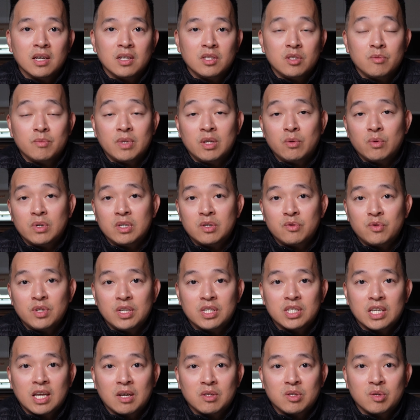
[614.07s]
you may want to
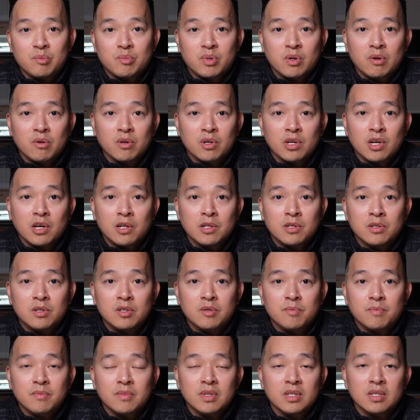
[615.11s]
reach out to Pro Colored
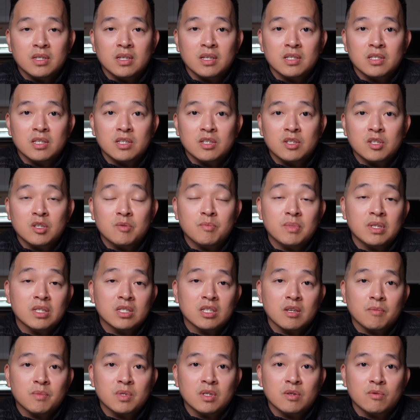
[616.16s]
because it could be
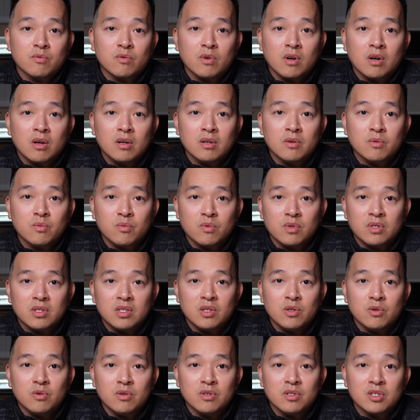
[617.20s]
something wrong with
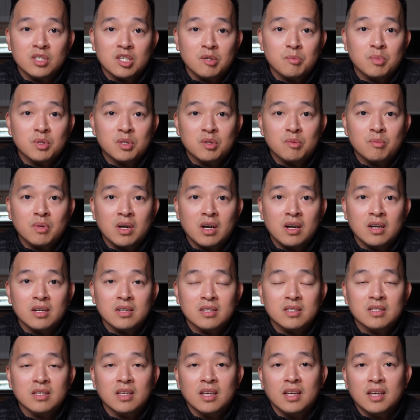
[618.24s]
your temperature
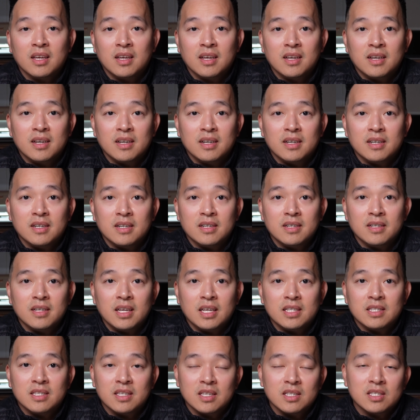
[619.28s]
box,
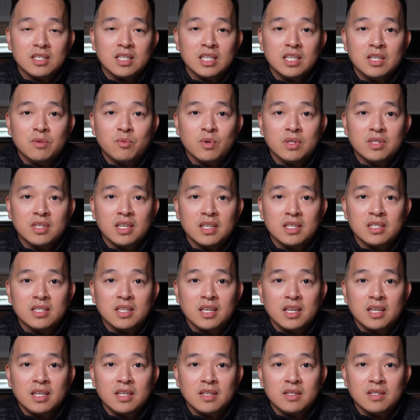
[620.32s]
and just see what they
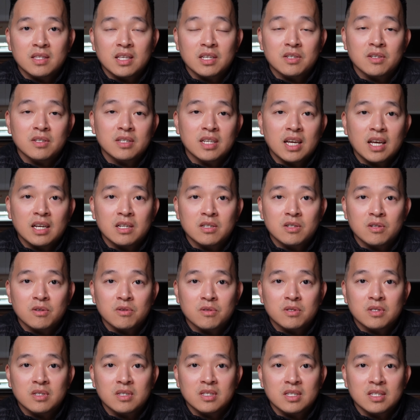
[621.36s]
say, and they could
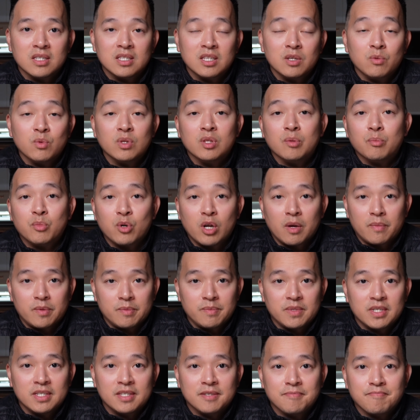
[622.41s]
diagnose it and see what the
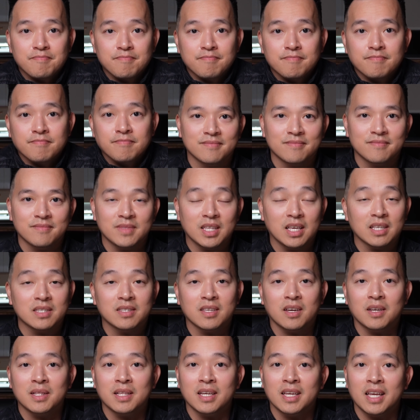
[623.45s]
problem is. That's
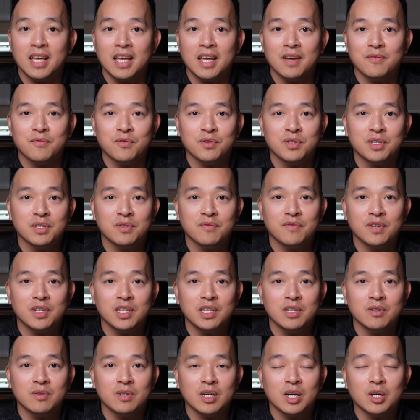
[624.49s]
all I have for this
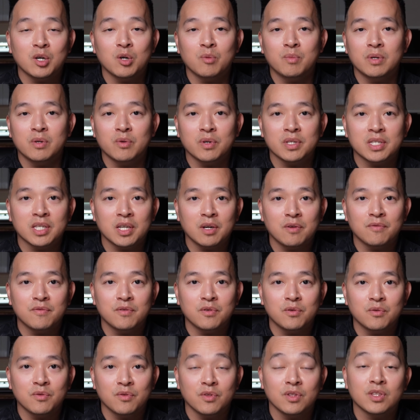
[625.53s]
video. I hope it was
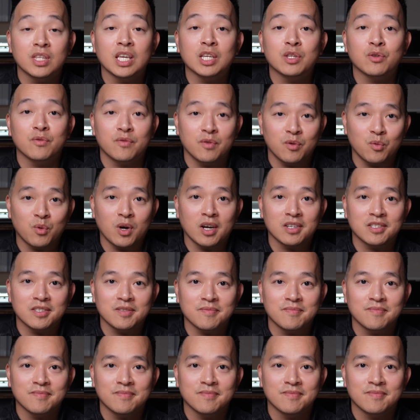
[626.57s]
helpful. Thank you for watching.